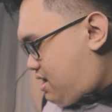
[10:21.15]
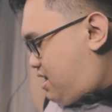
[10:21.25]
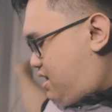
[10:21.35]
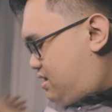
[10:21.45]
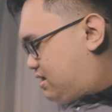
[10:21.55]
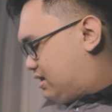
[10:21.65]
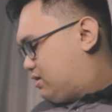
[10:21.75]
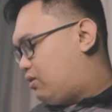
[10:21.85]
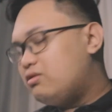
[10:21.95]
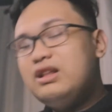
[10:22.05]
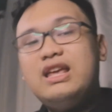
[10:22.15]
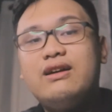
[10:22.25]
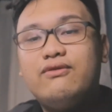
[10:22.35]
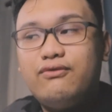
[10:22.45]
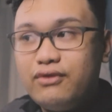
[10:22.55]
And that's only
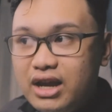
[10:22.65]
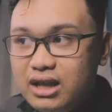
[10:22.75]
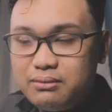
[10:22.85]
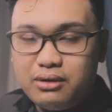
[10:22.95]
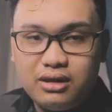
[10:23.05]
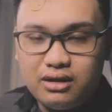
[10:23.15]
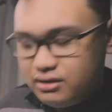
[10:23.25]
available